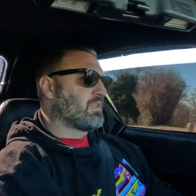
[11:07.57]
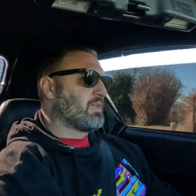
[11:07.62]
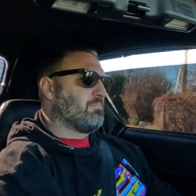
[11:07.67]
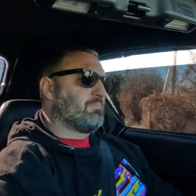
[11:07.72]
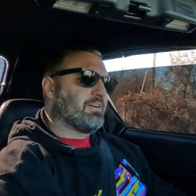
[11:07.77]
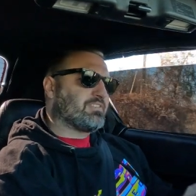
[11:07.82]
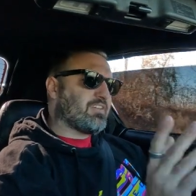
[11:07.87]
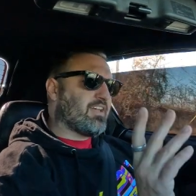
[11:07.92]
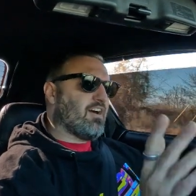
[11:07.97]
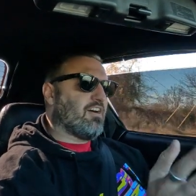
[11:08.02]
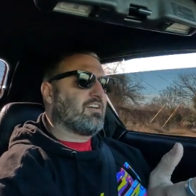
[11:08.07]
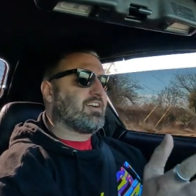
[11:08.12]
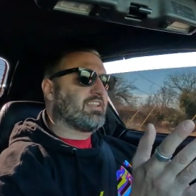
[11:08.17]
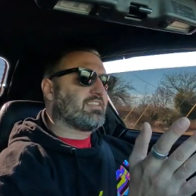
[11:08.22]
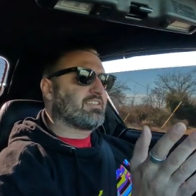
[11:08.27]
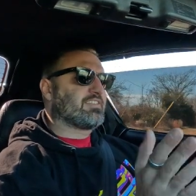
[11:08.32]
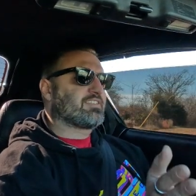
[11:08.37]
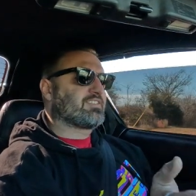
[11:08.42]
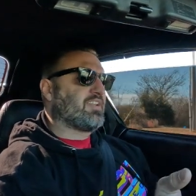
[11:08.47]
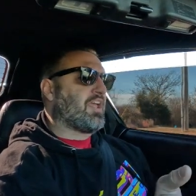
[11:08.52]
But they all
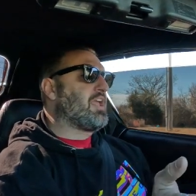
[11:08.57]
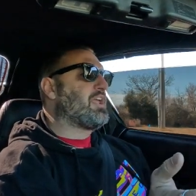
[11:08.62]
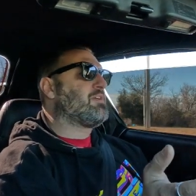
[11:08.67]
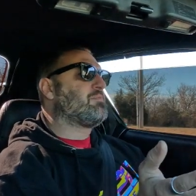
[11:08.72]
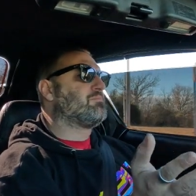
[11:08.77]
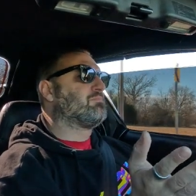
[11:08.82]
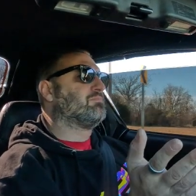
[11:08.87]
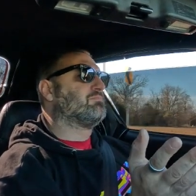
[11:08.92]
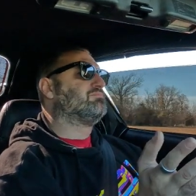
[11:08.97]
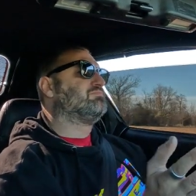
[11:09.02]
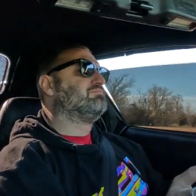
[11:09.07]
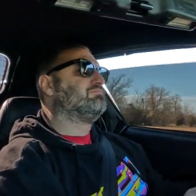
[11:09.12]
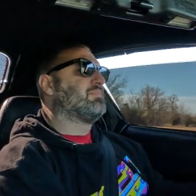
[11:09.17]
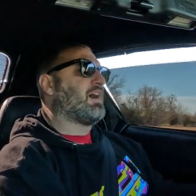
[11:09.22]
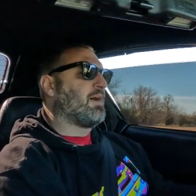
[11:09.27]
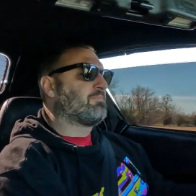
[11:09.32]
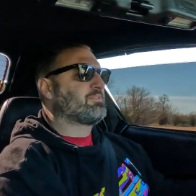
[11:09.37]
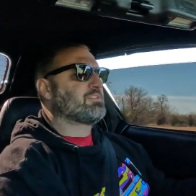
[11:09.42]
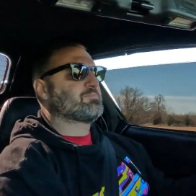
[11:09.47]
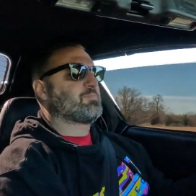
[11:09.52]
got the same
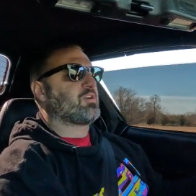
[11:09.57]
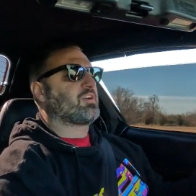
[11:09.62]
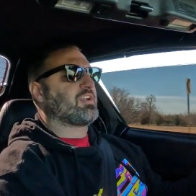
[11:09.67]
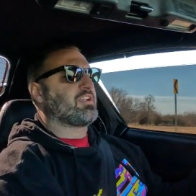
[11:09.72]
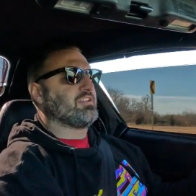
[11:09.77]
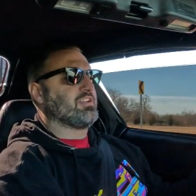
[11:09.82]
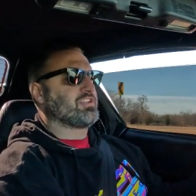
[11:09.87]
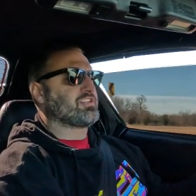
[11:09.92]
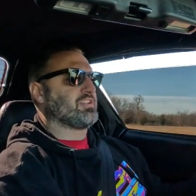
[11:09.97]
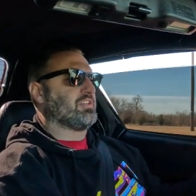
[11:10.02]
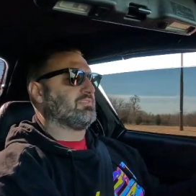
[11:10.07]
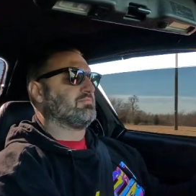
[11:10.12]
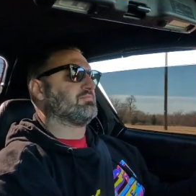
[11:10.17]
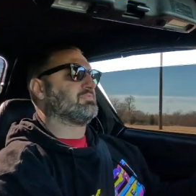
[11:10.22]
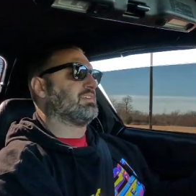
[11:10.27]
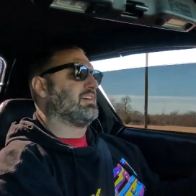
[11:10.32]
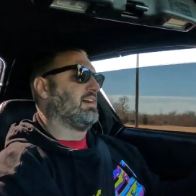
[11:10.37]
OptiSpark ignition.